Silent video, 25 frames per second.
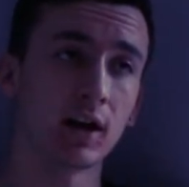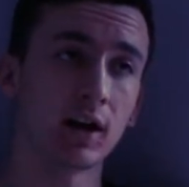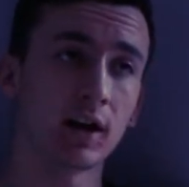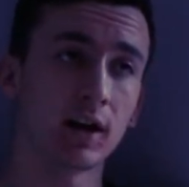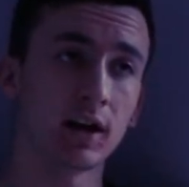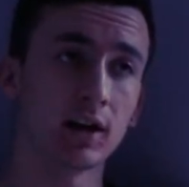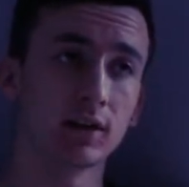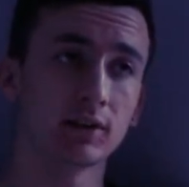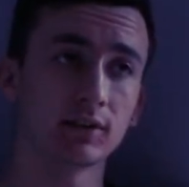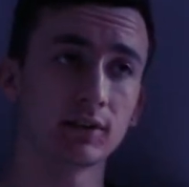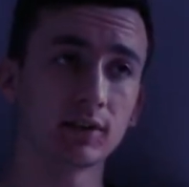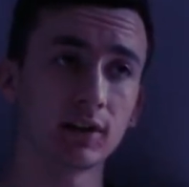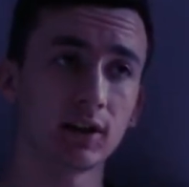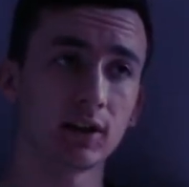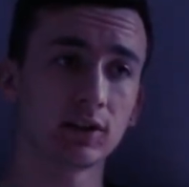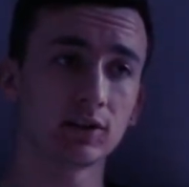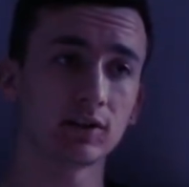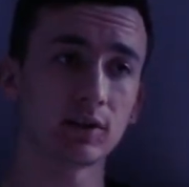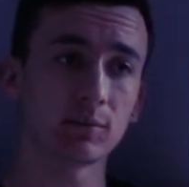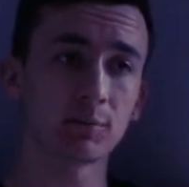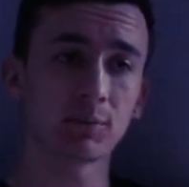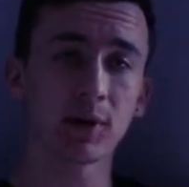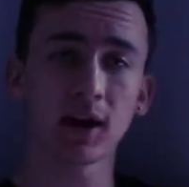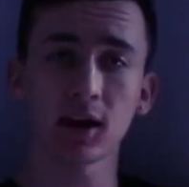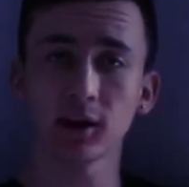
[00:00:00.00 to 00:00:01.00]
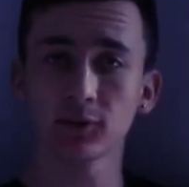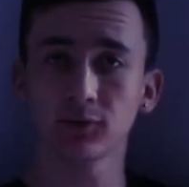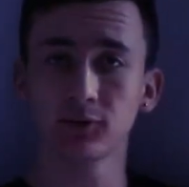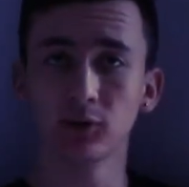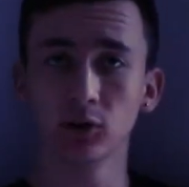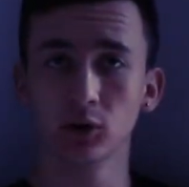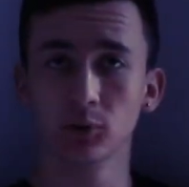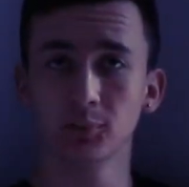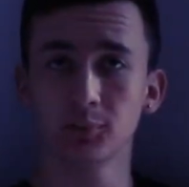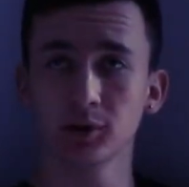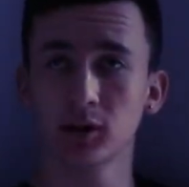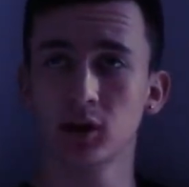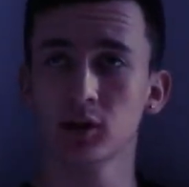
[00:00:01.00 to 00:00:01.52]
it's
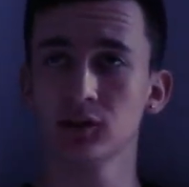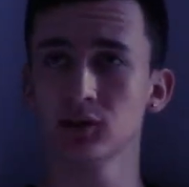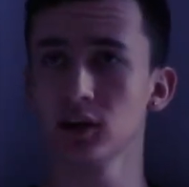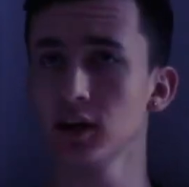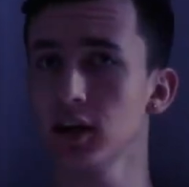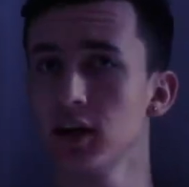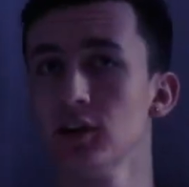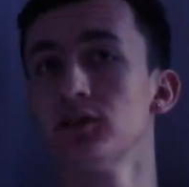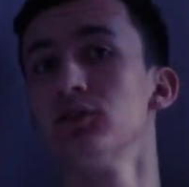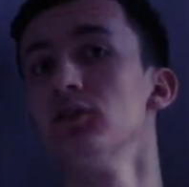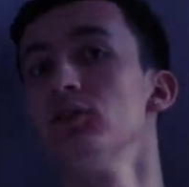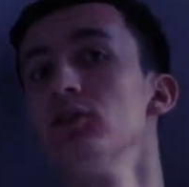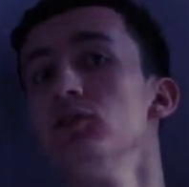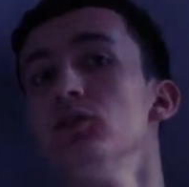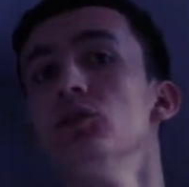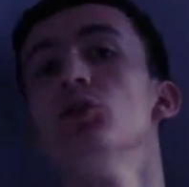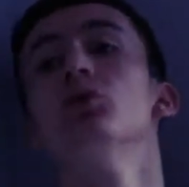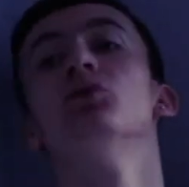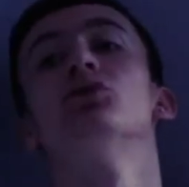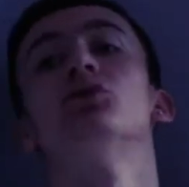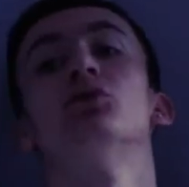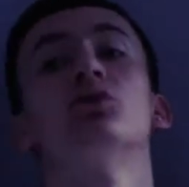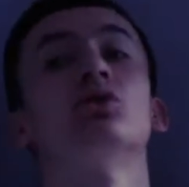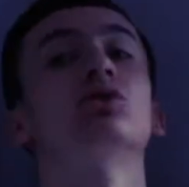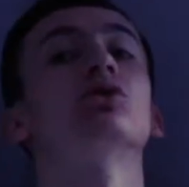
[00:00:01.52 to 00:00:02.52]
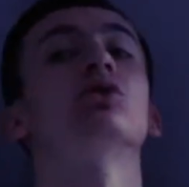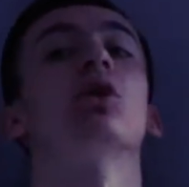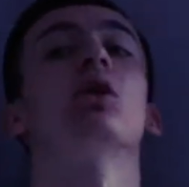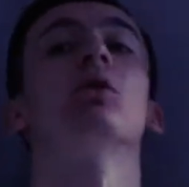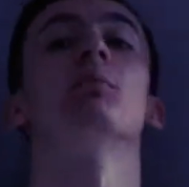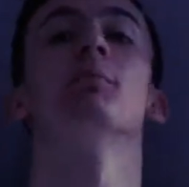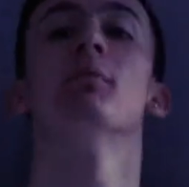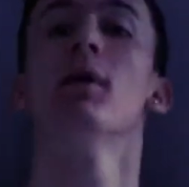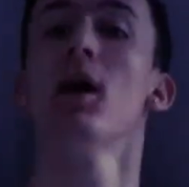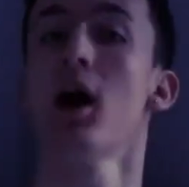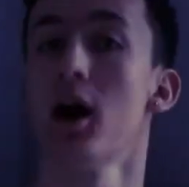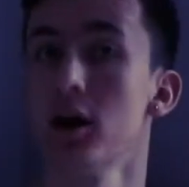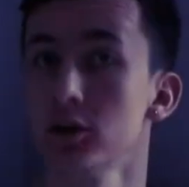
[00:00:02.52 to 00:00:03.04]
impactful because it isn't used so
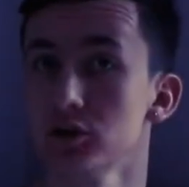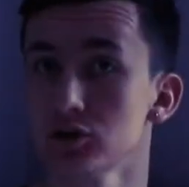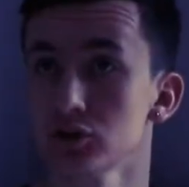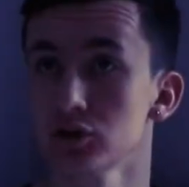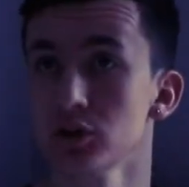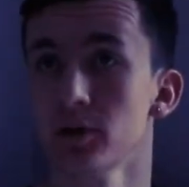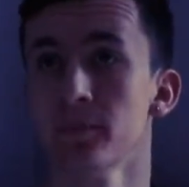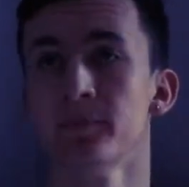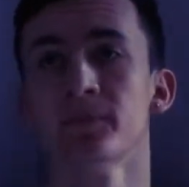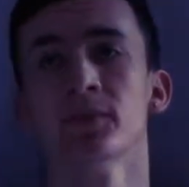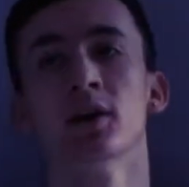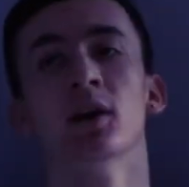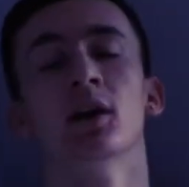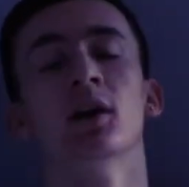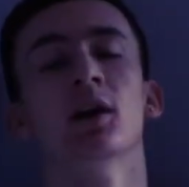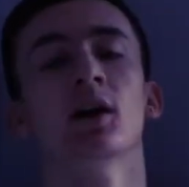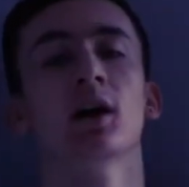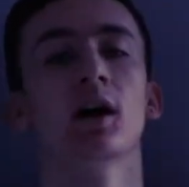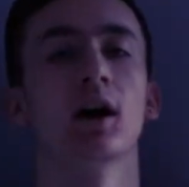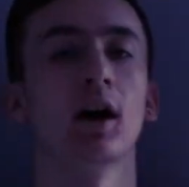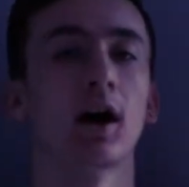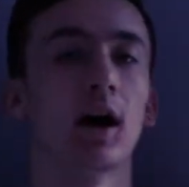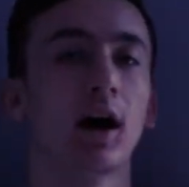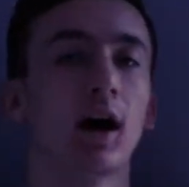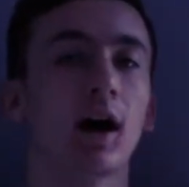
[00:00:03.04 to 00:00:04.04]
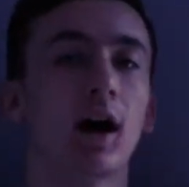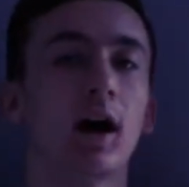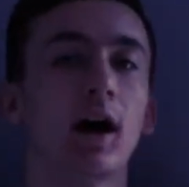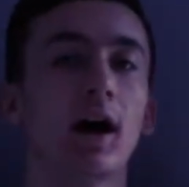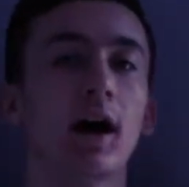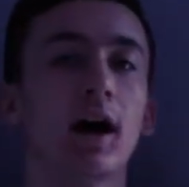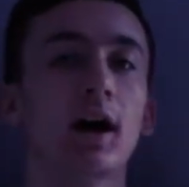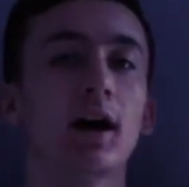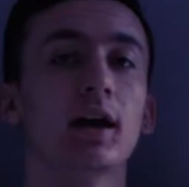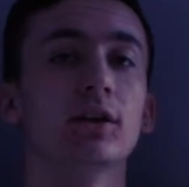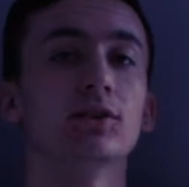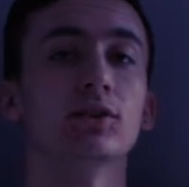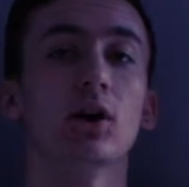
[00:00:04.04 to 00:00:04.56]
much.
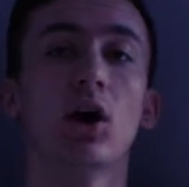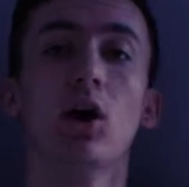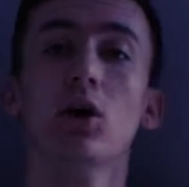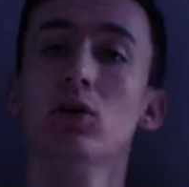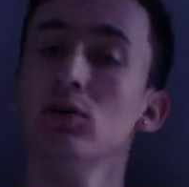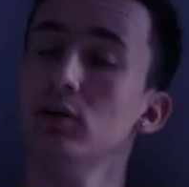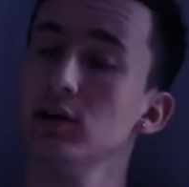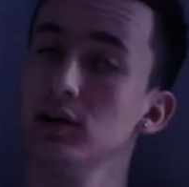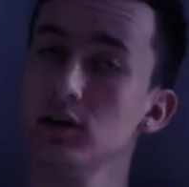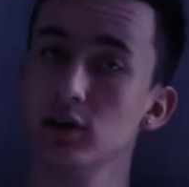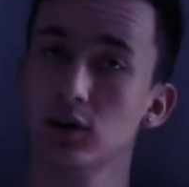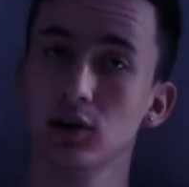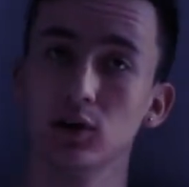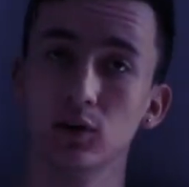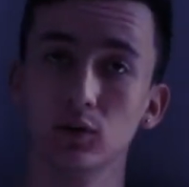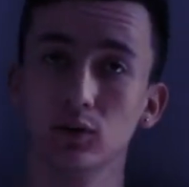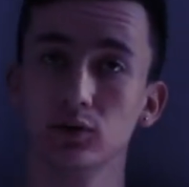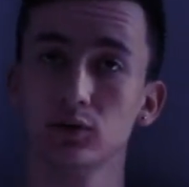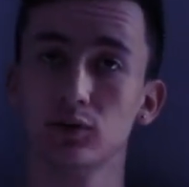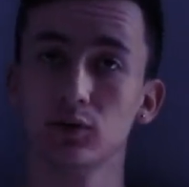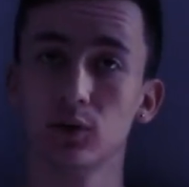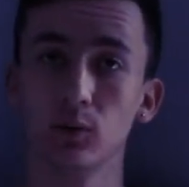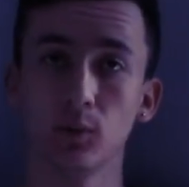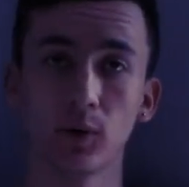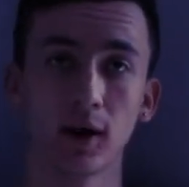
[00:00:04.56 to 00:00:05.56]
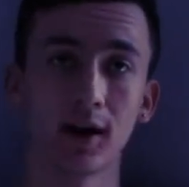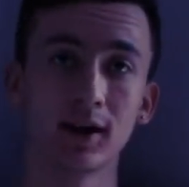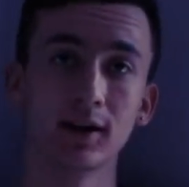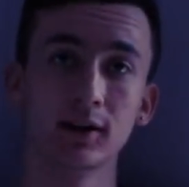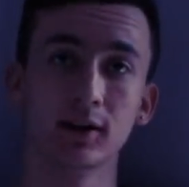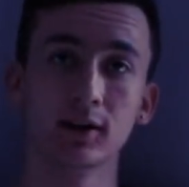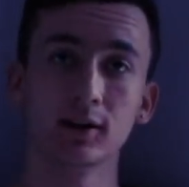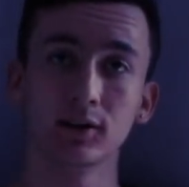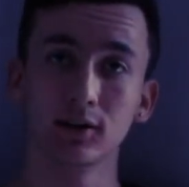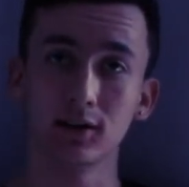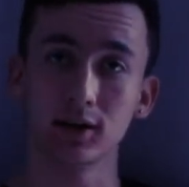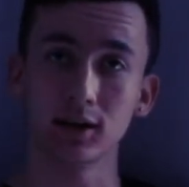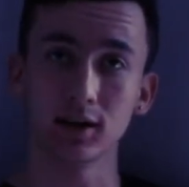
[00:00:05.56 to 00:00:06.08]
It's only used
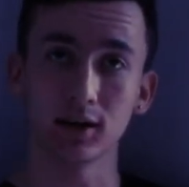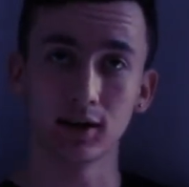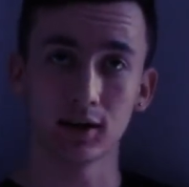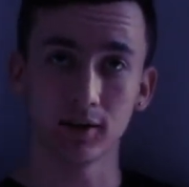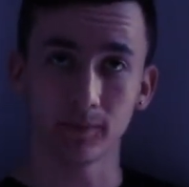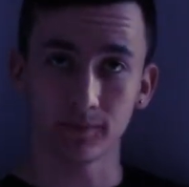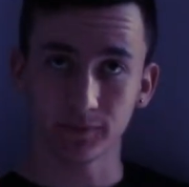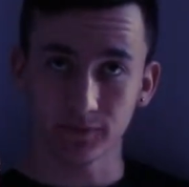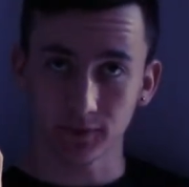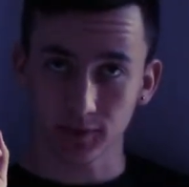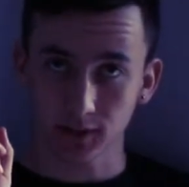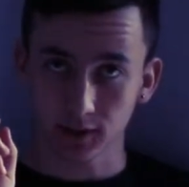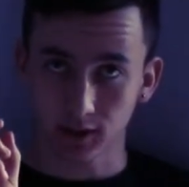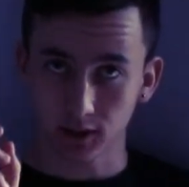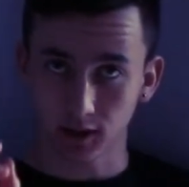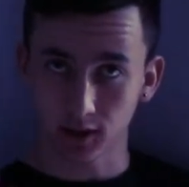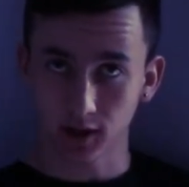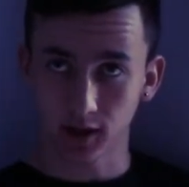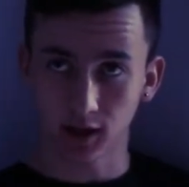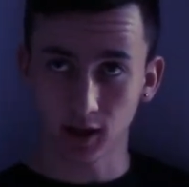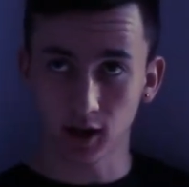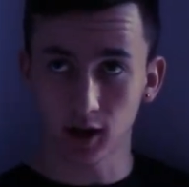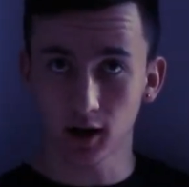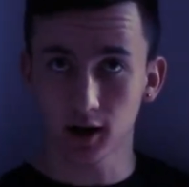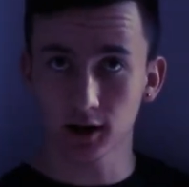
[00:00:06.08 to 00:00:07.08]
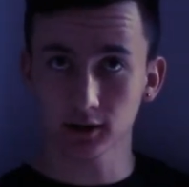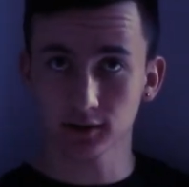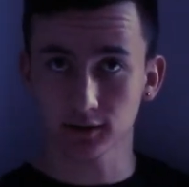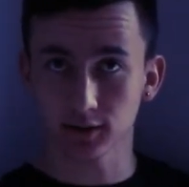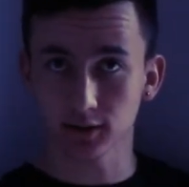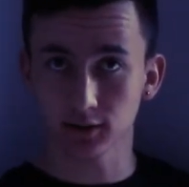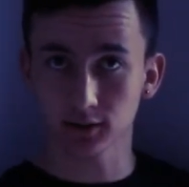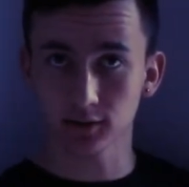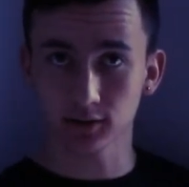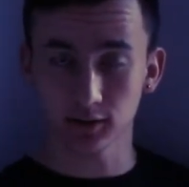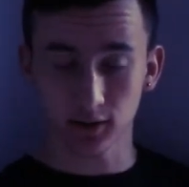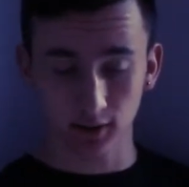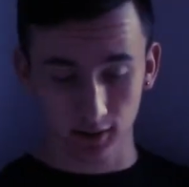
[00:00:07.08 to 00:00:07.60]
when the
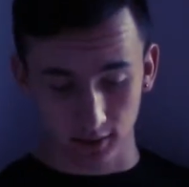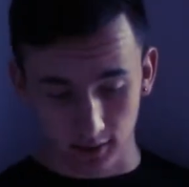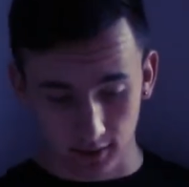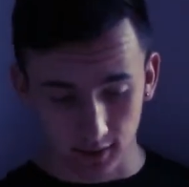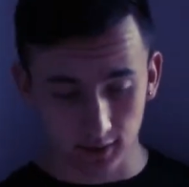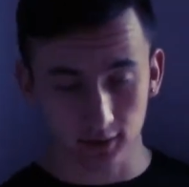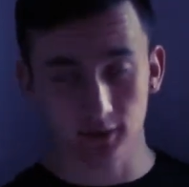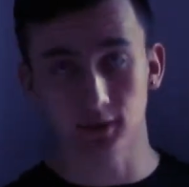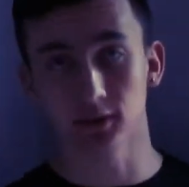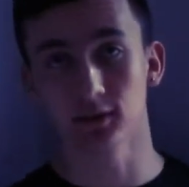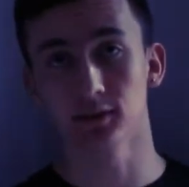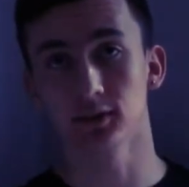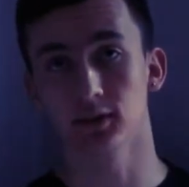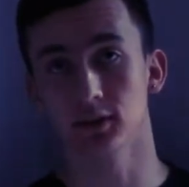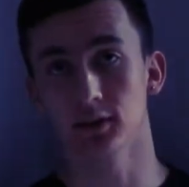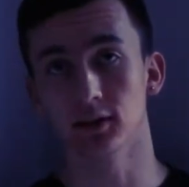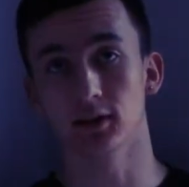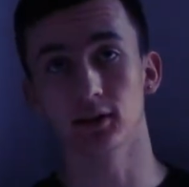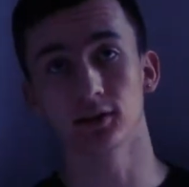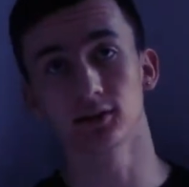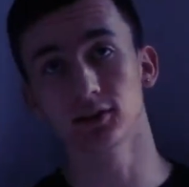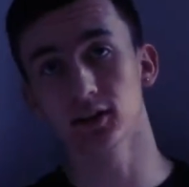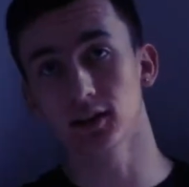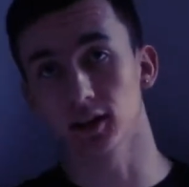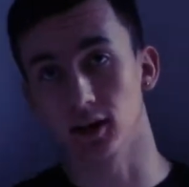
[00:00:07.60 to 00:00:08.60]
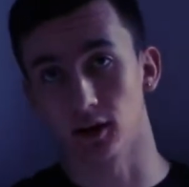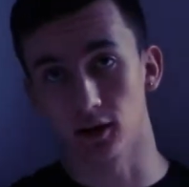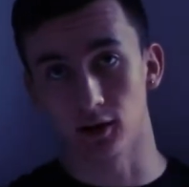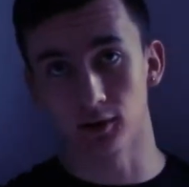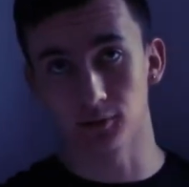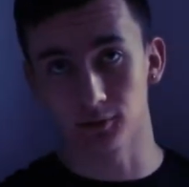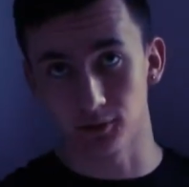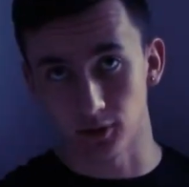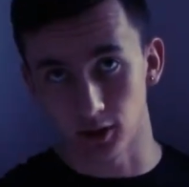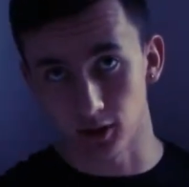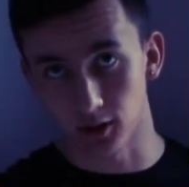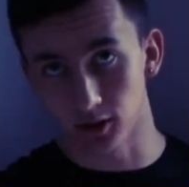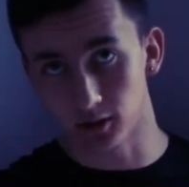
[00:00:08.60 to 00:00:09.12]
artist, the singer
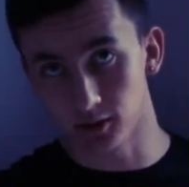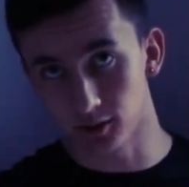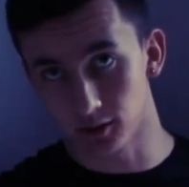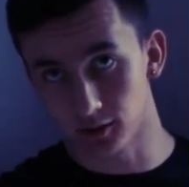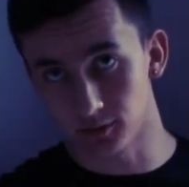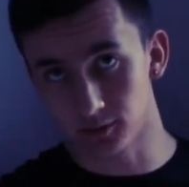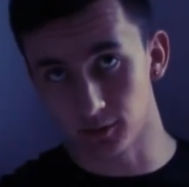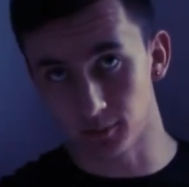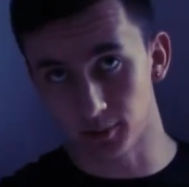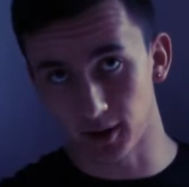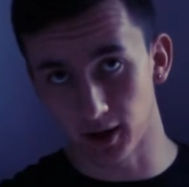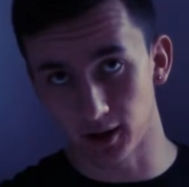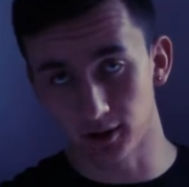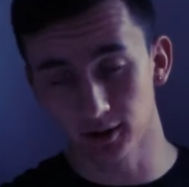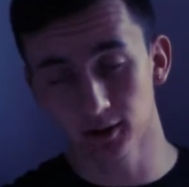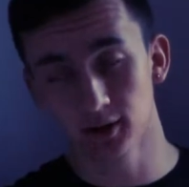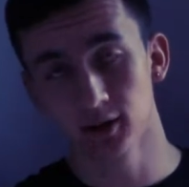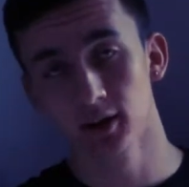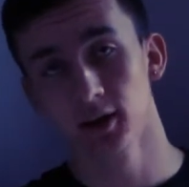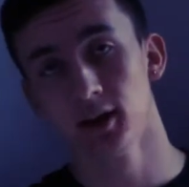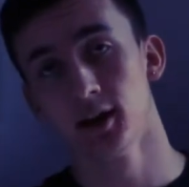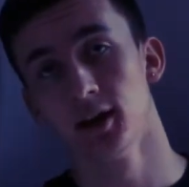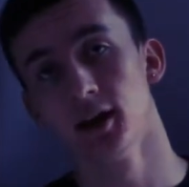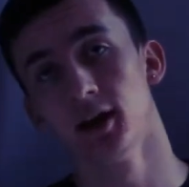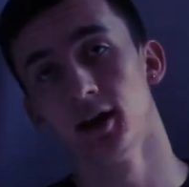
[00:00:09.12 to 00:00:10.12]
of the band,